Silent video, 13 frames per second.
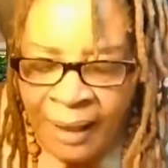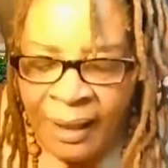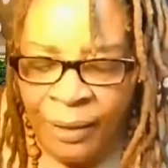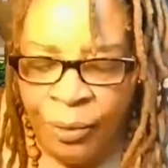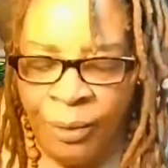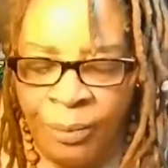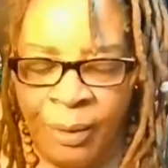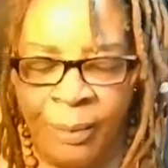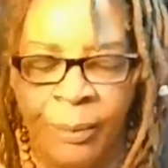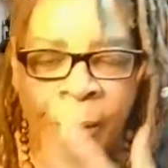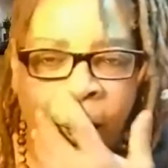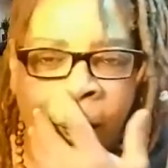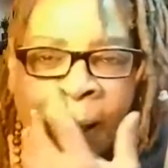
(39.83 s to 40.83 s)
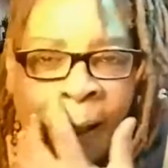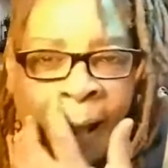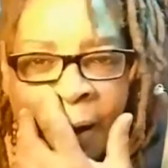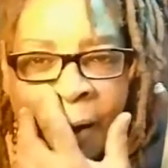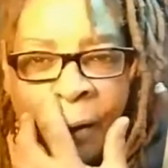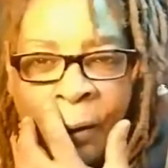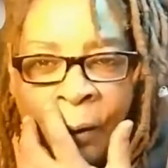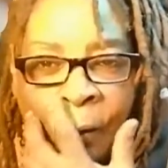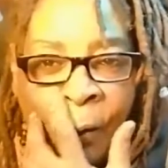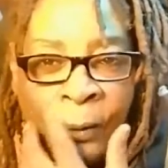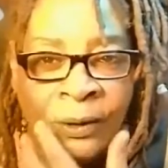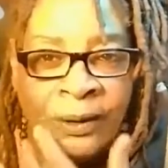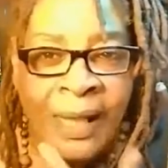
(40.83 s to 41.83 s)
And I can remember a lot
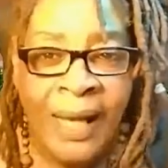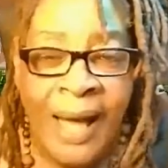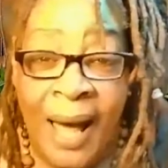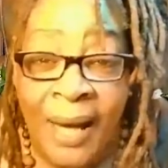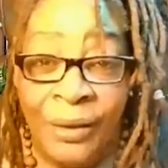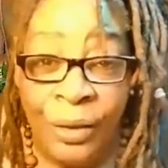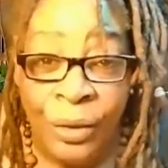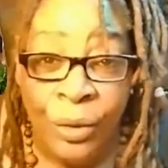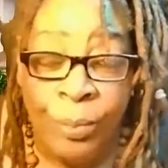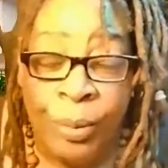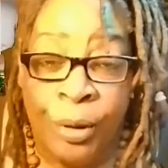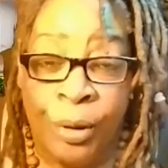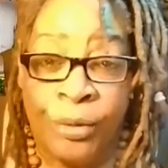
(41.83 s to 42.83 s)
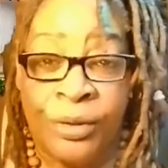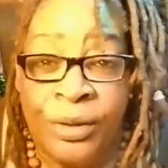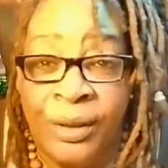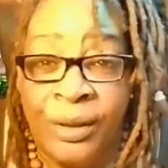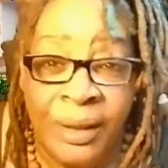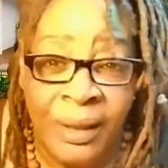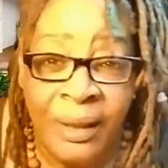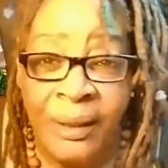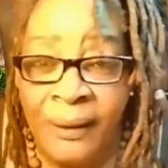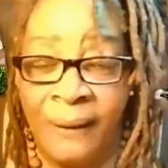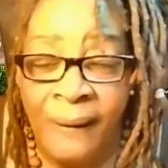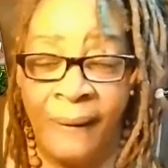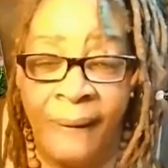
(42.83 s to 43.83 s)
of girls that I knew
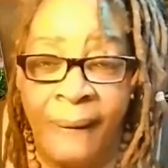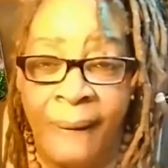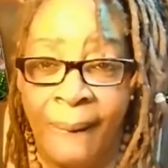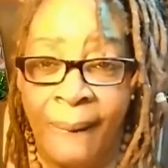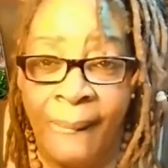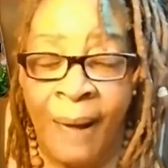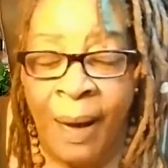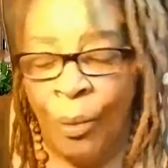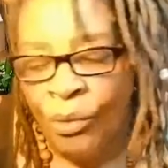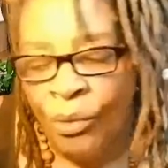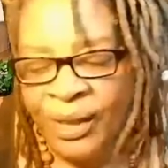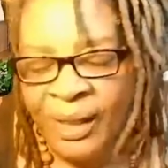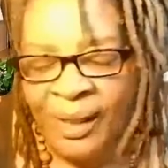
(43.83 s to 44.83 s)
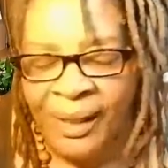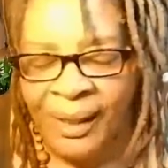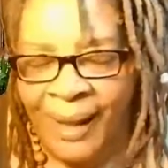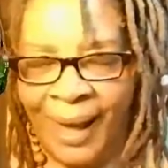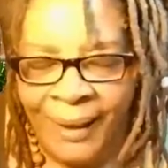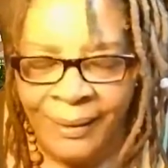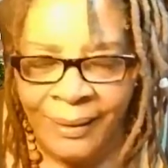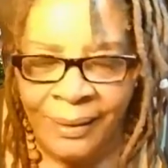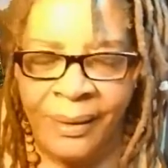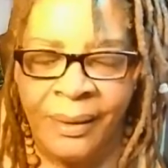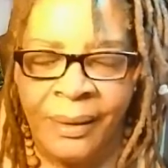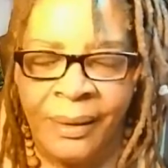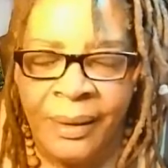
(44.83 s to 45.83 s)
personally. I won't say a
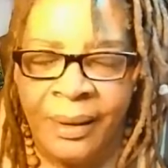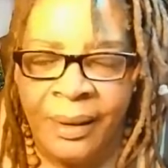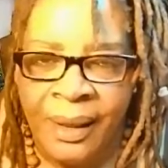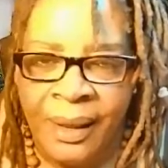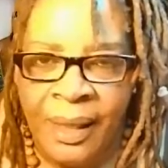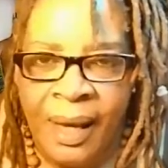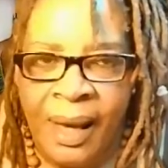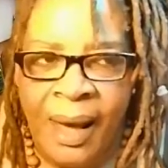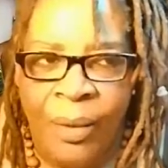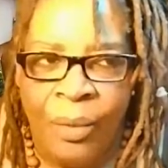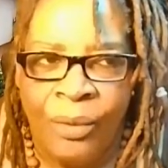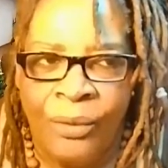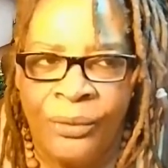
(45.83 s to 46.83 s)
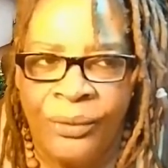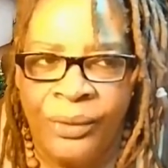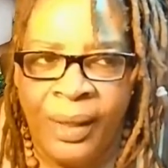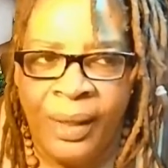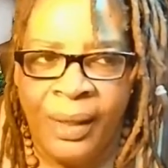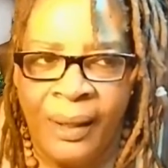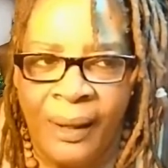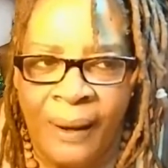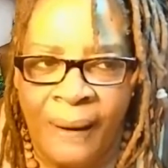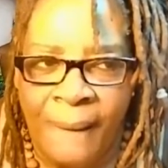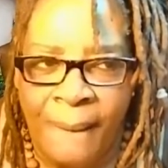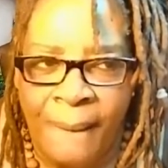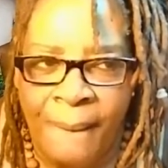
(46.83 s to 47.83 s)
lot. I will
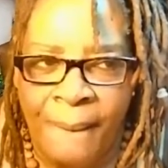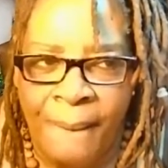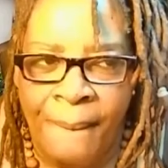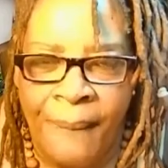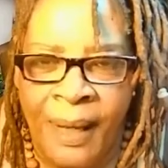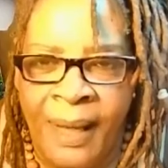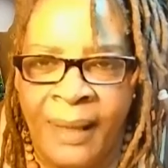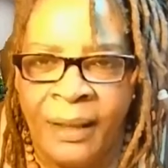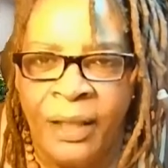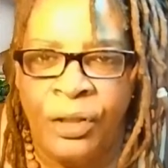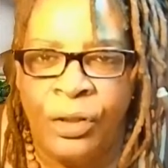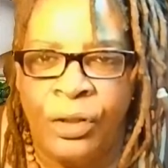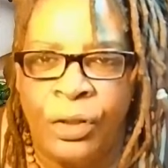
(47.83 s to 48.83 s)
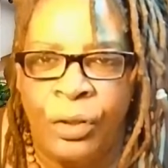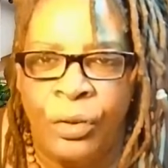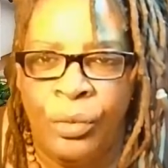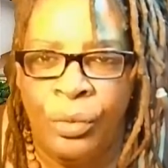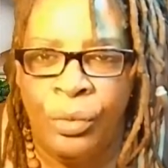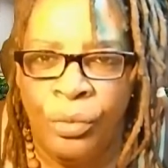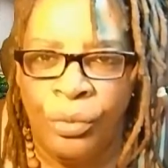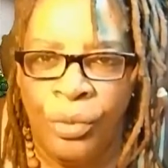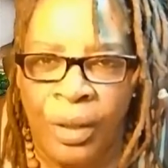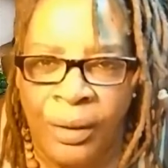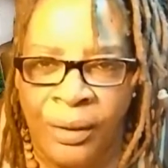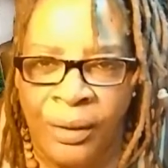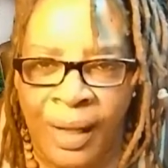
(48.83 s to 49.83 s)
say um, at least two
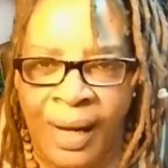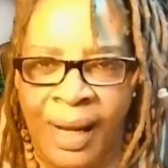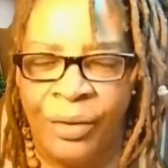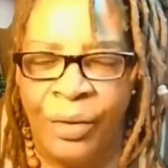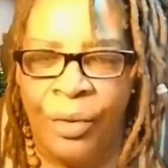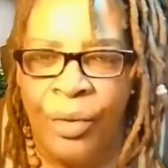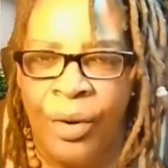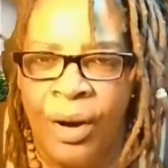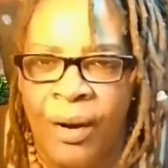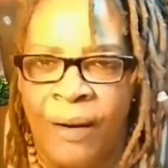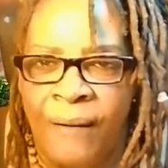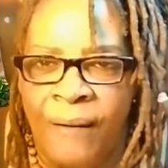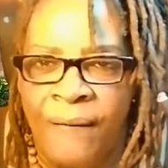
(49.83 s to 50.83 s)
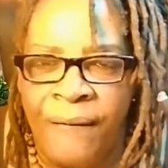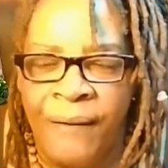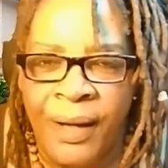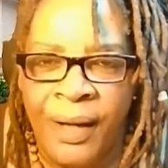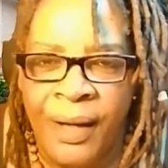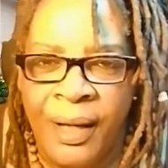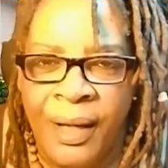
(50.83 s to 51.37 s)
that I know of